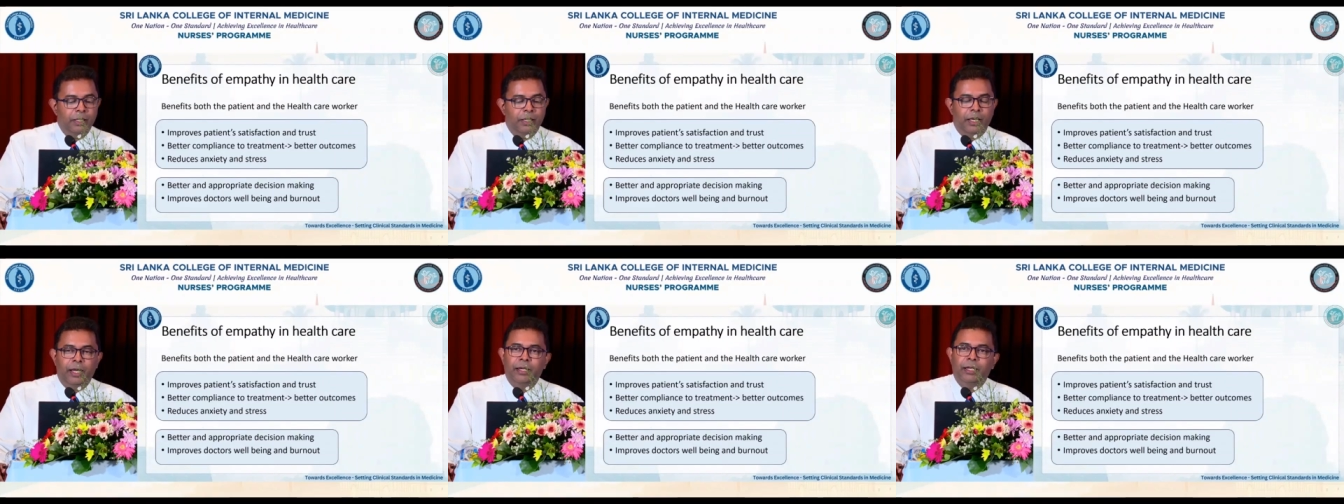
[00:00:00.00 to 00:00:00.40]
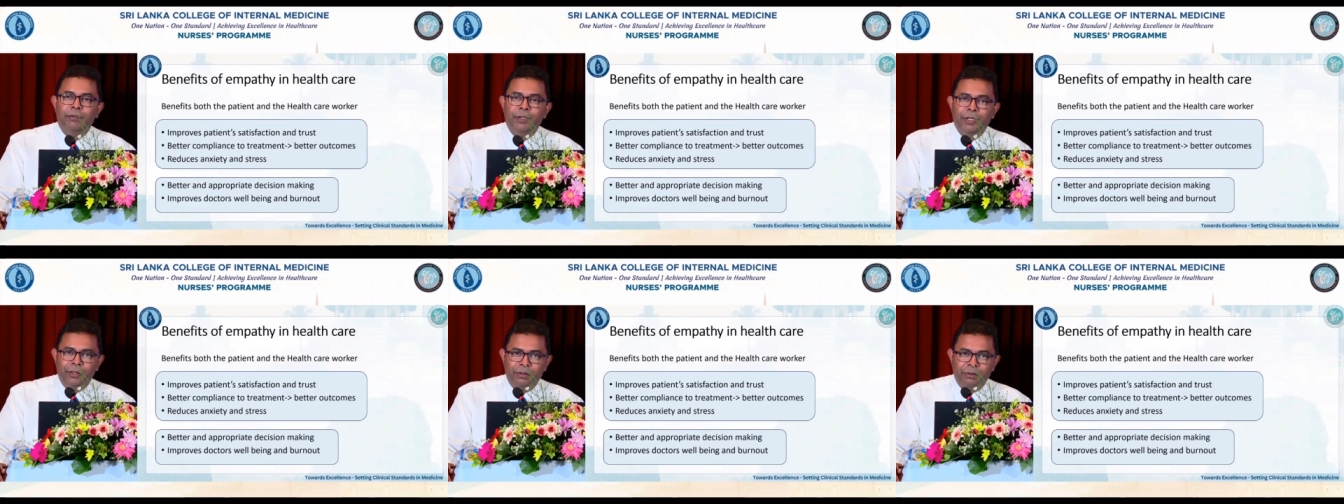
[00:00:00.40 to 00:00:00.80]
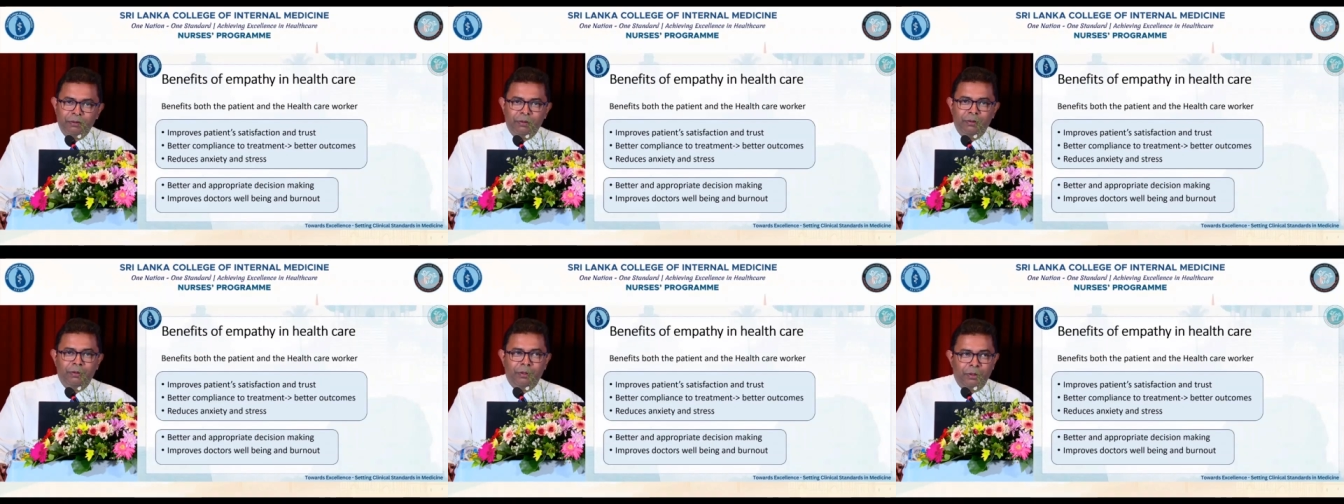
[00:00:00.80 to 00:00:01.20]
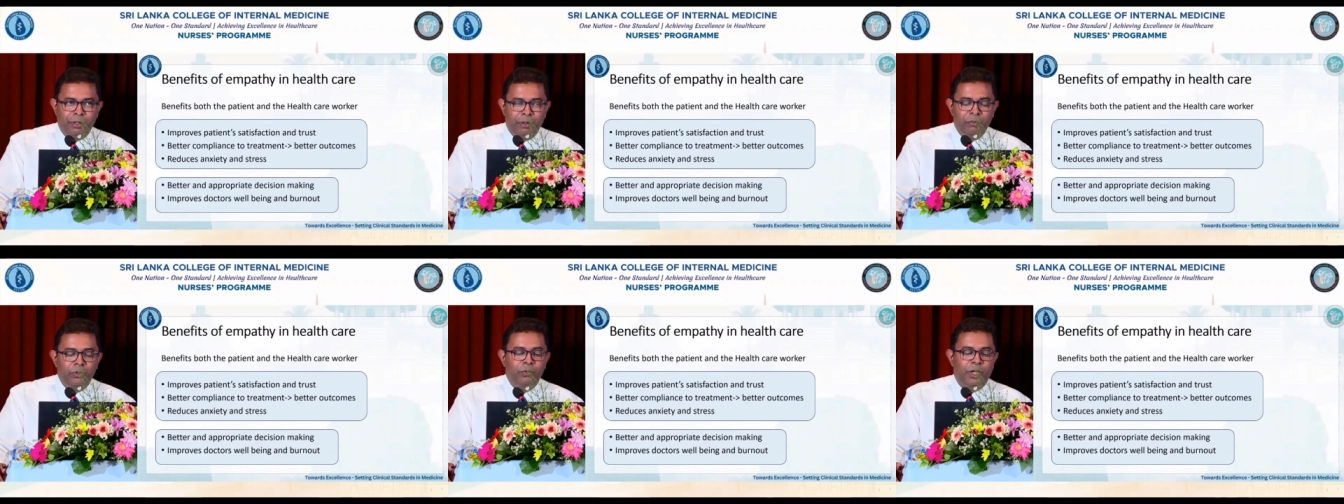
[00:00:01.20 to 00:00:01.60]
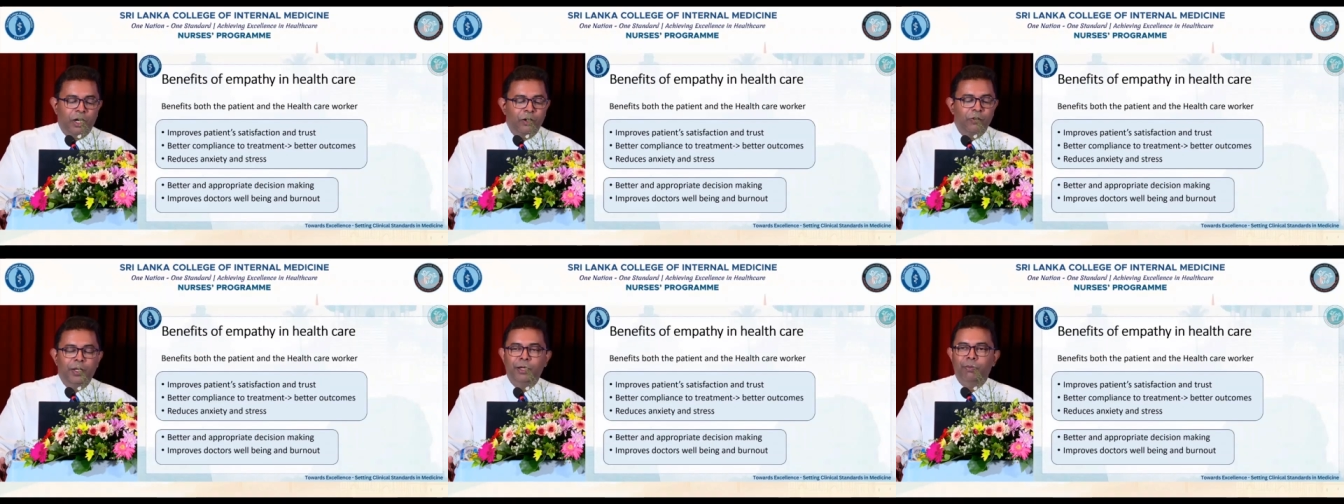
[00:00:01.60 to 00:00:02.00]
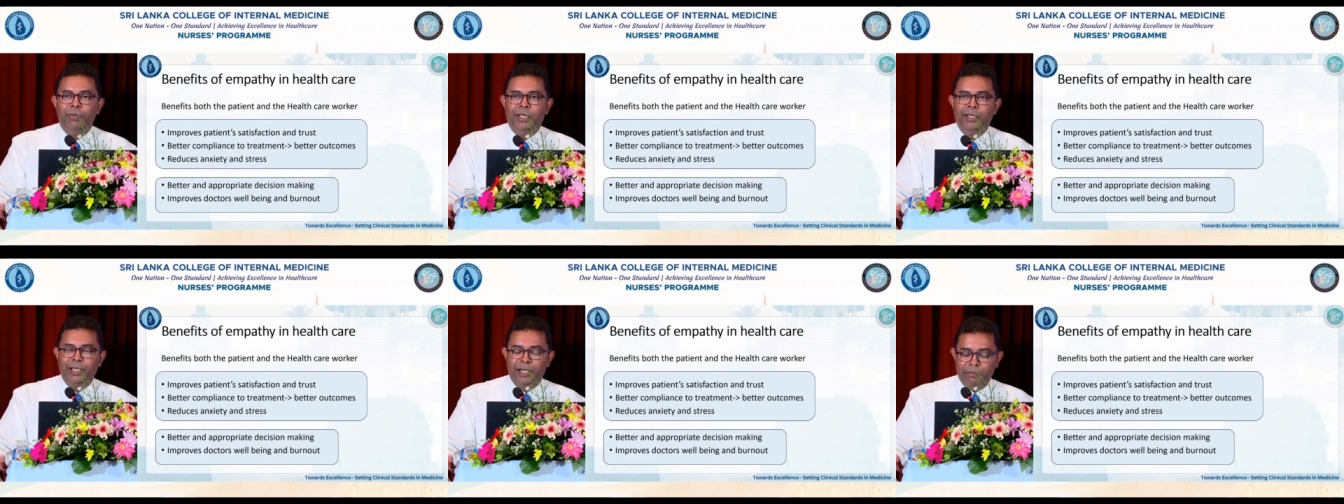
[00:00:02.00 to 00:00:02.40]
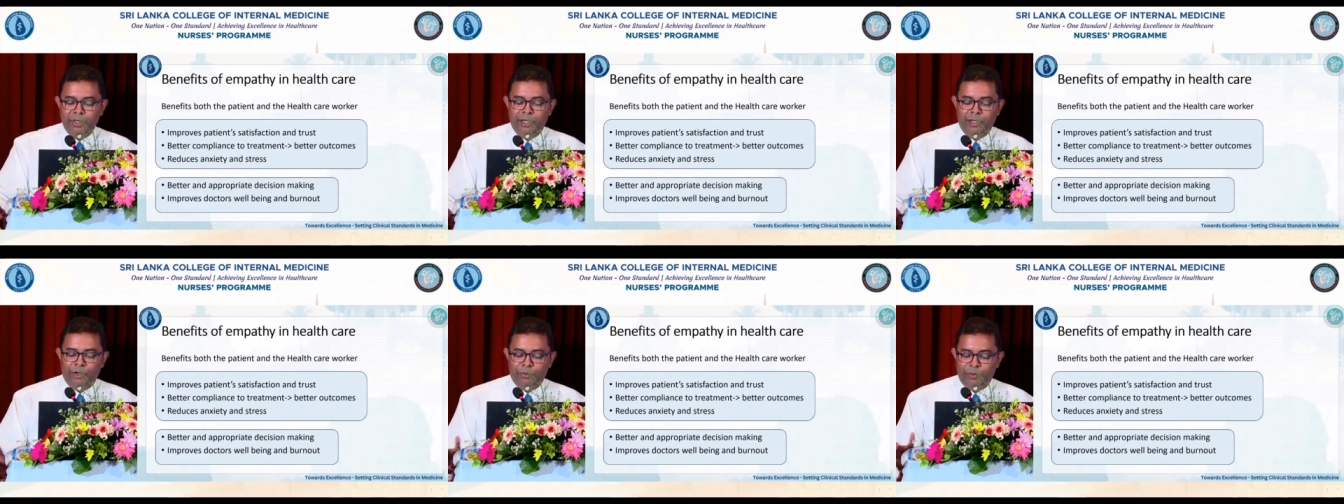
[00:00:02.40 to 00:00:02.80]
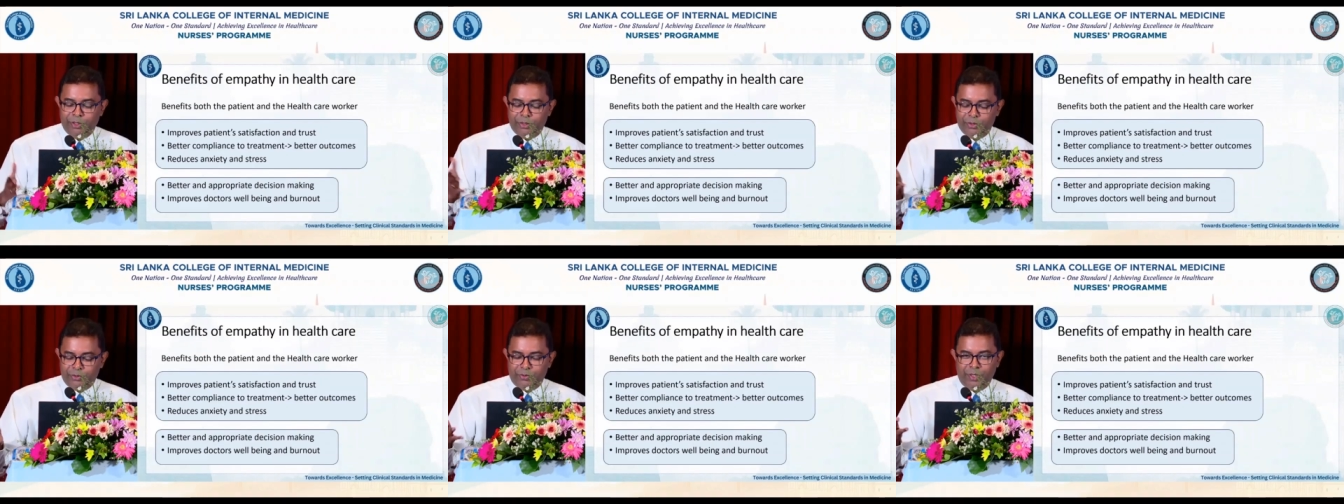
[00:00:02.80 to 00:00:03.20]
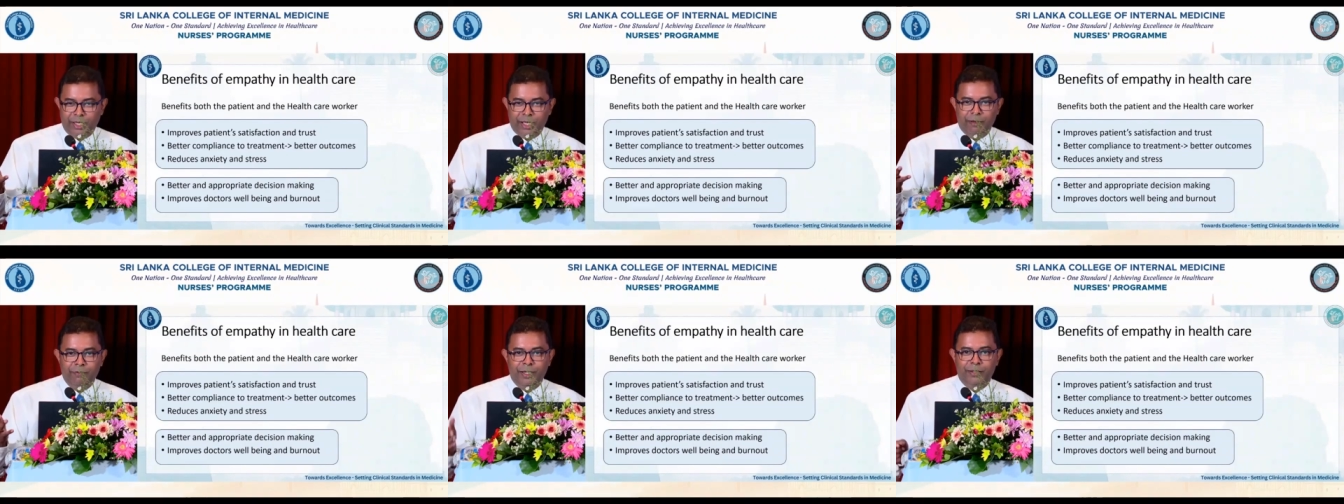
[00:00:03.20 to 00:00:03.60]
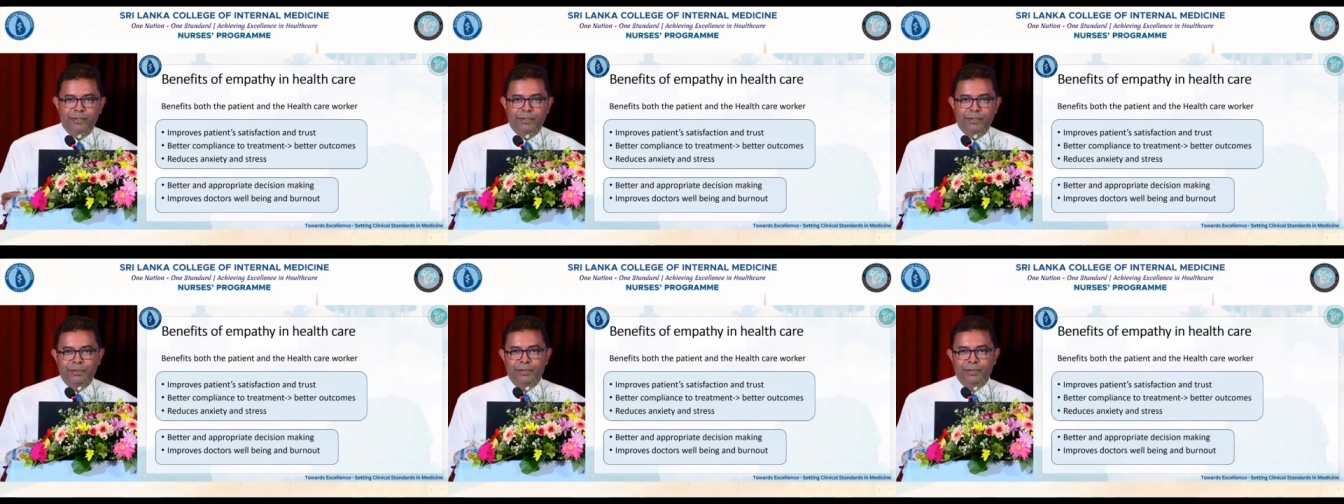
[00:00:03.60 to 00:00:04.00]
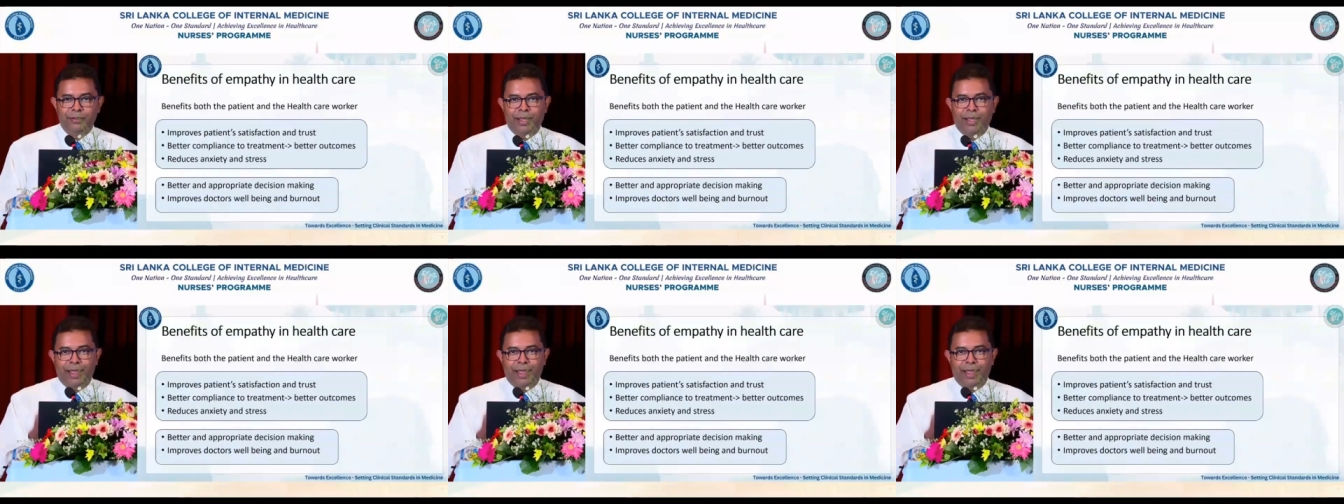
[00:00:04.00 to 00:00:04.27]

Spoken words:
And it will improve our well-being and burnout because we have less